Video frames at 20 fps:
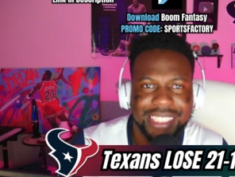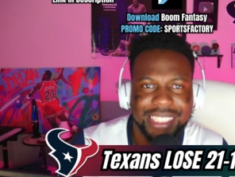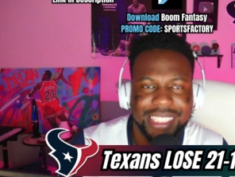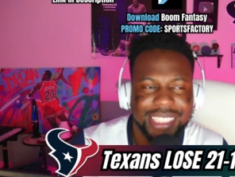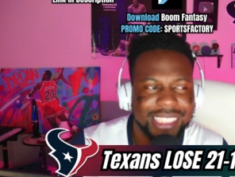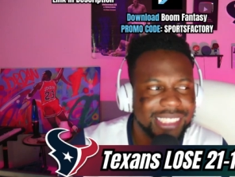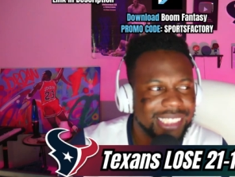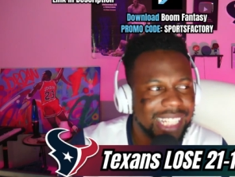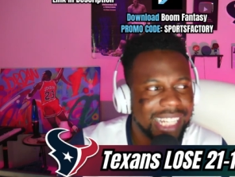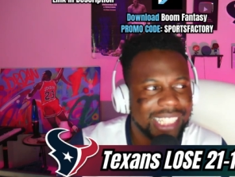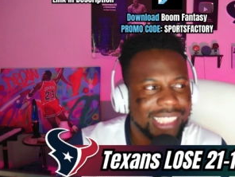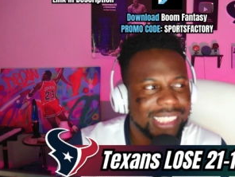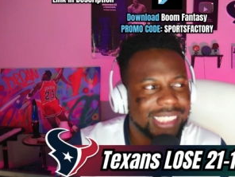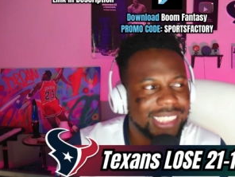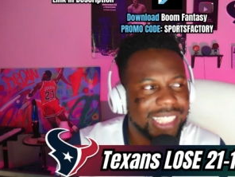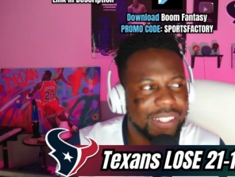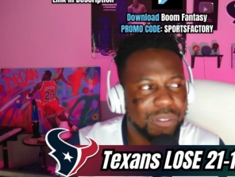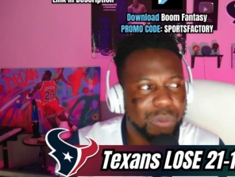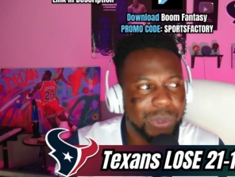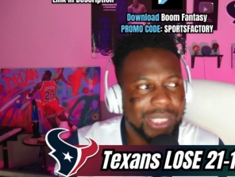It's second and
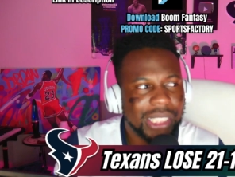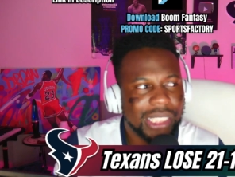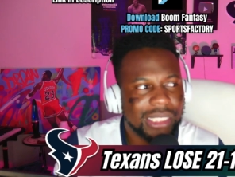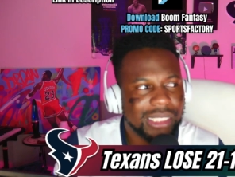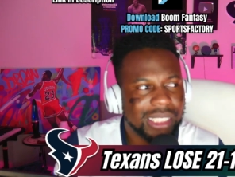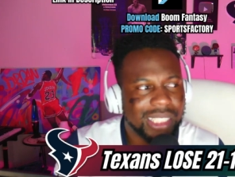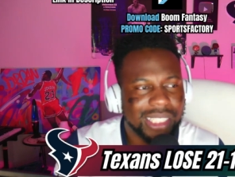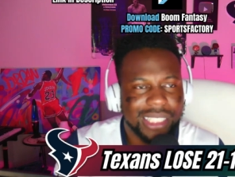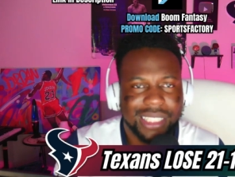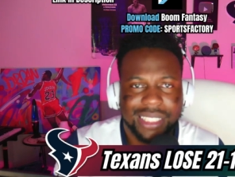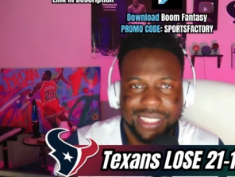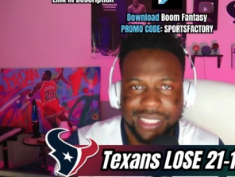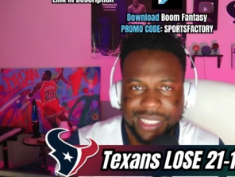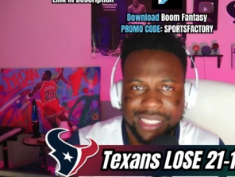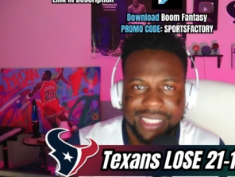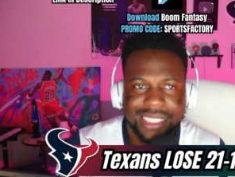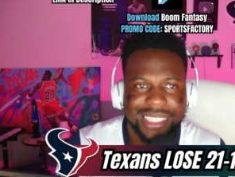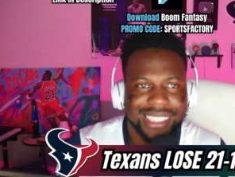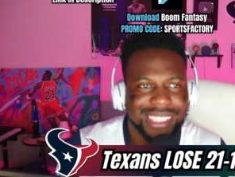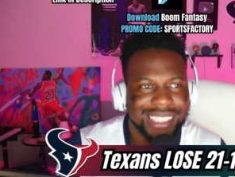seven. We need to,
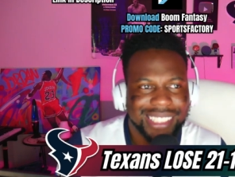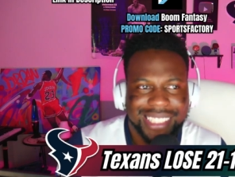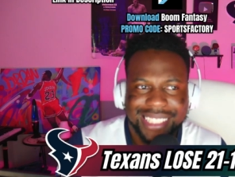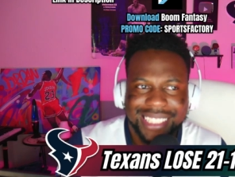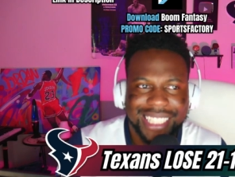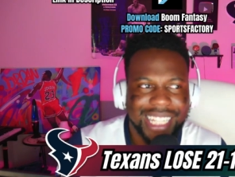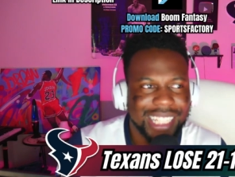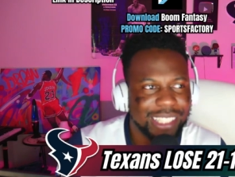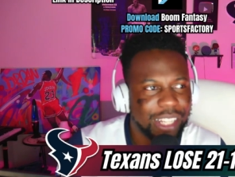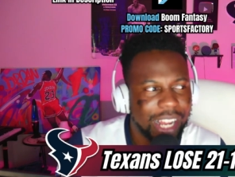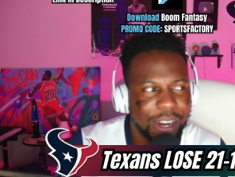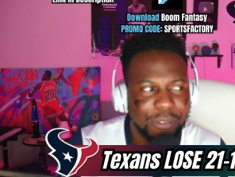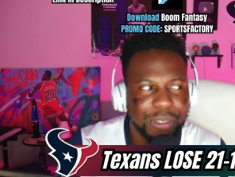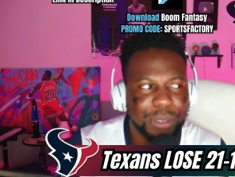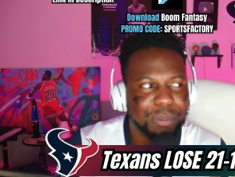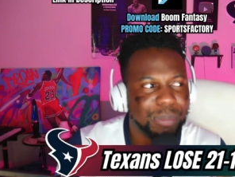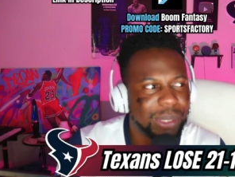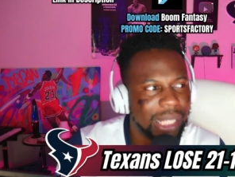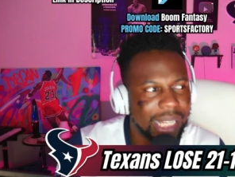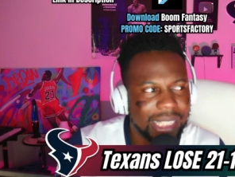like, every
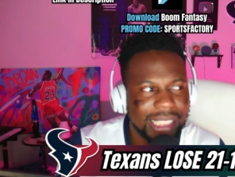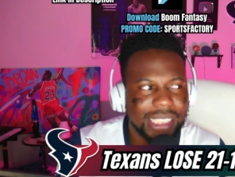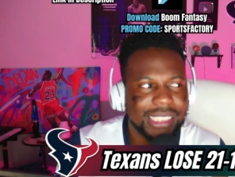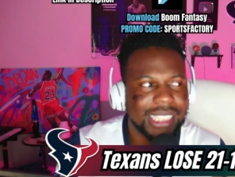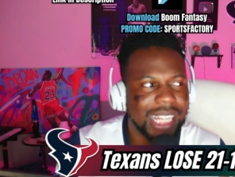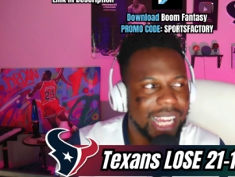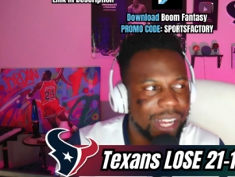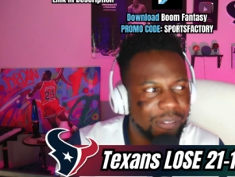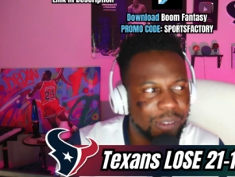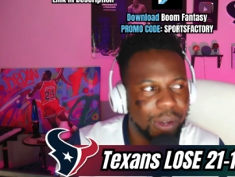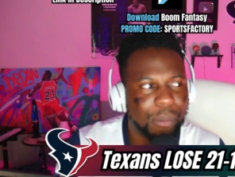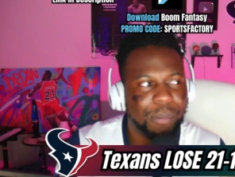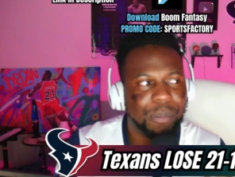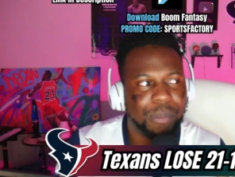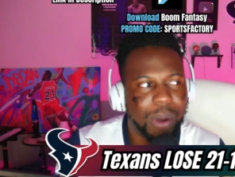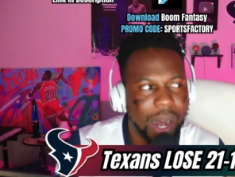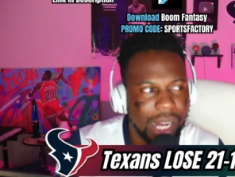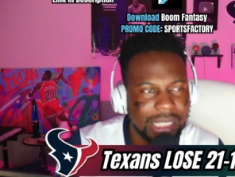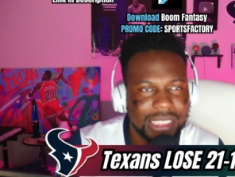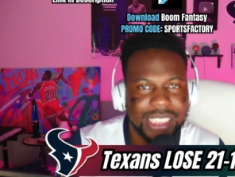play needs to have a
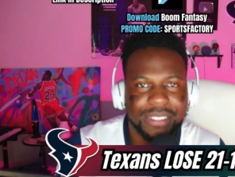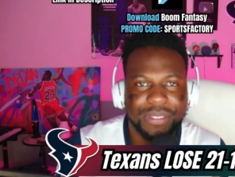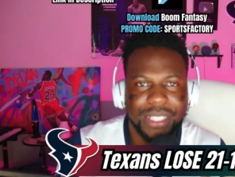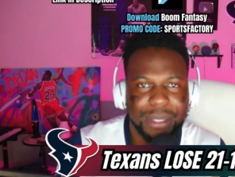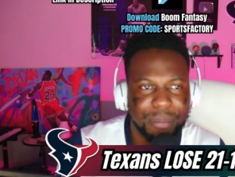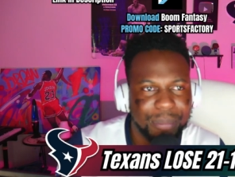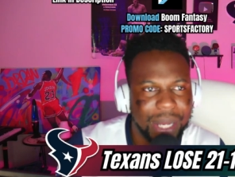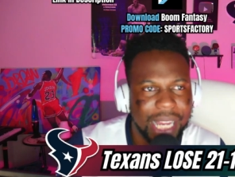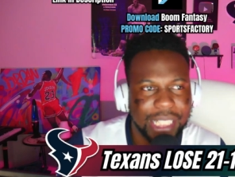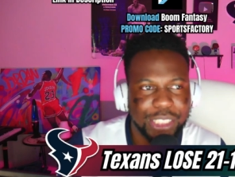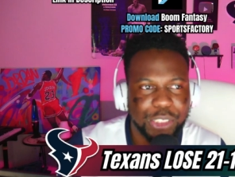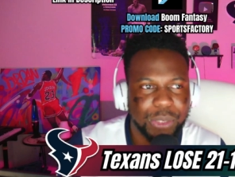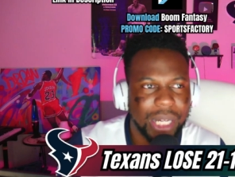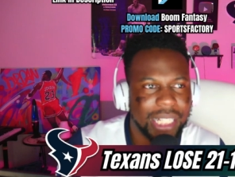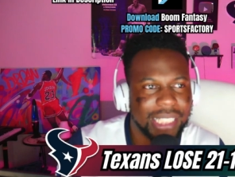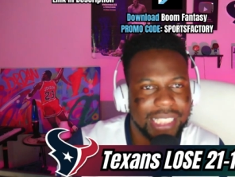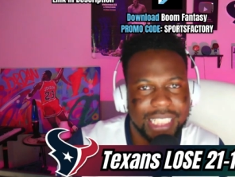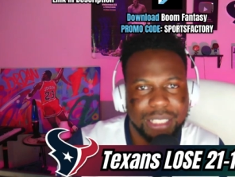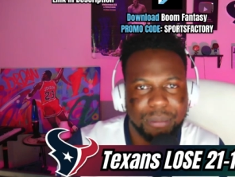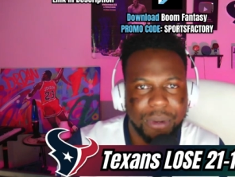positive impact. You're trying
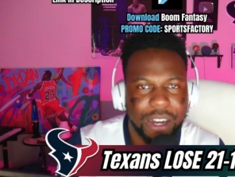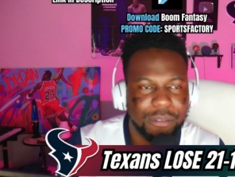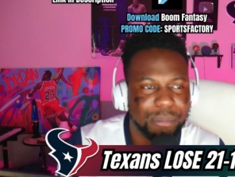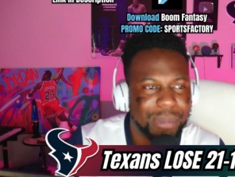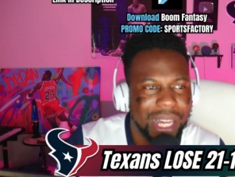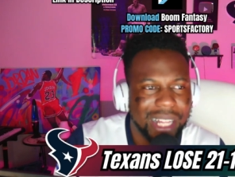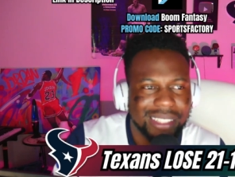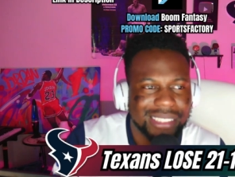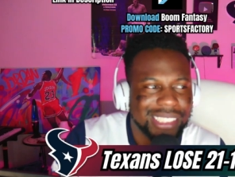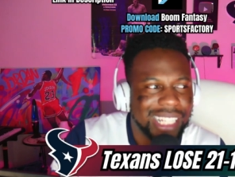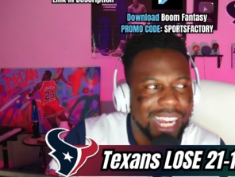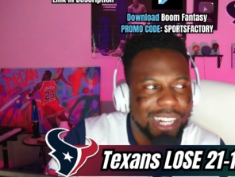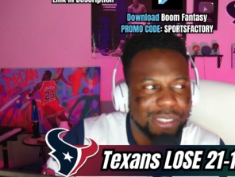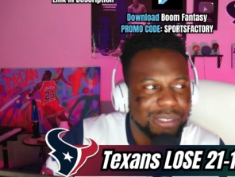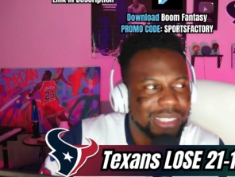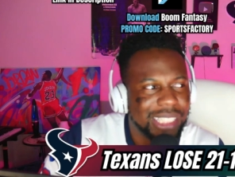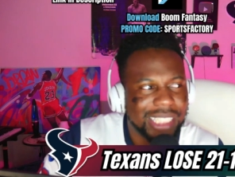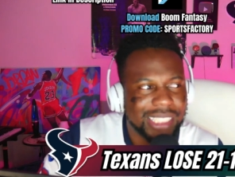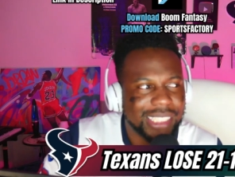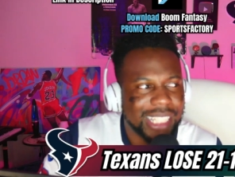to get them off balance. I don't
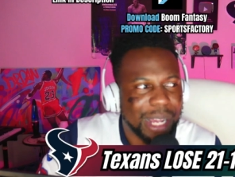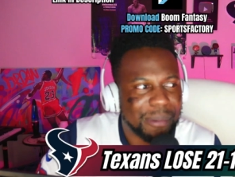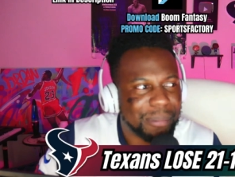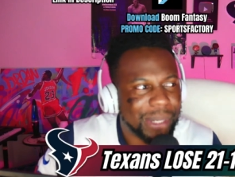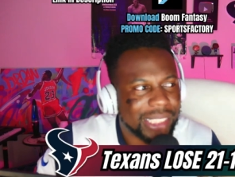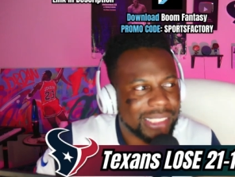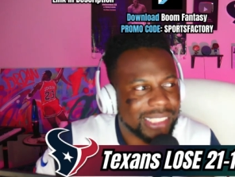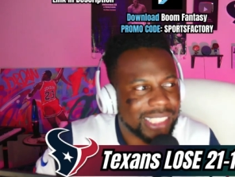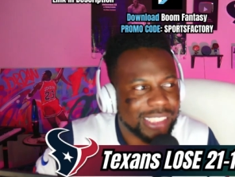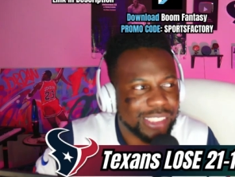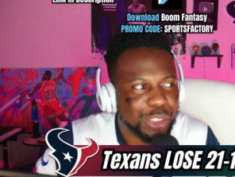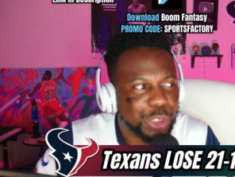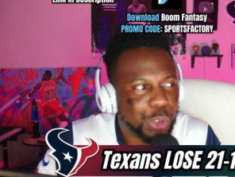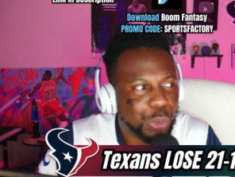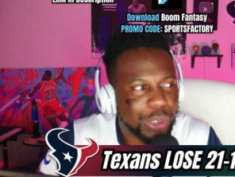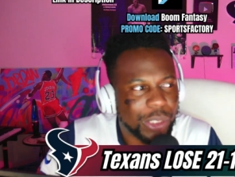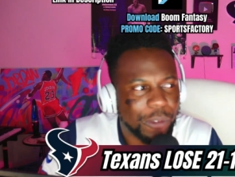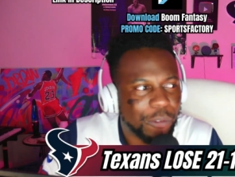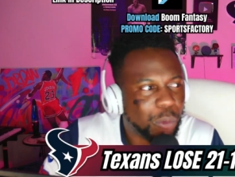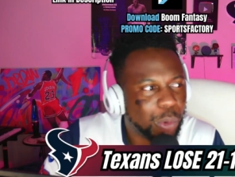think that makes sense to do
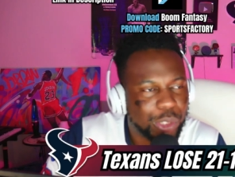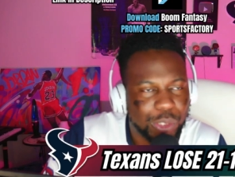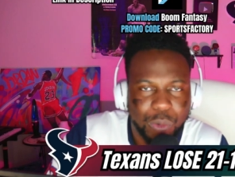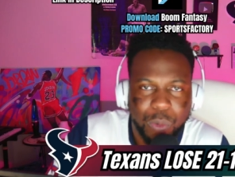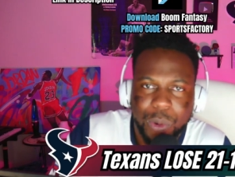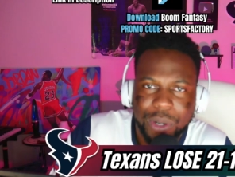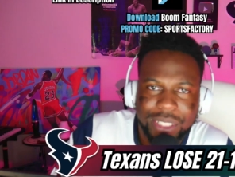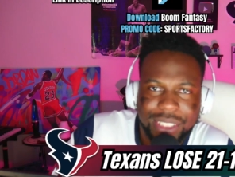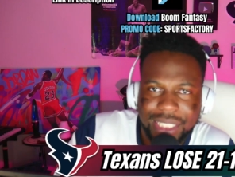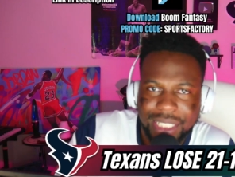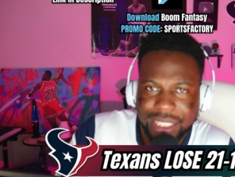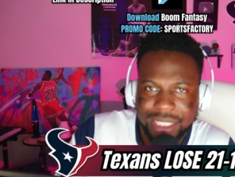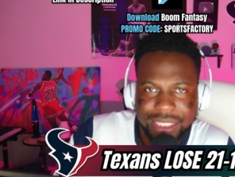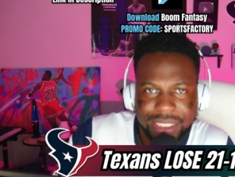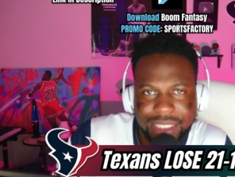in the fourth quarter there.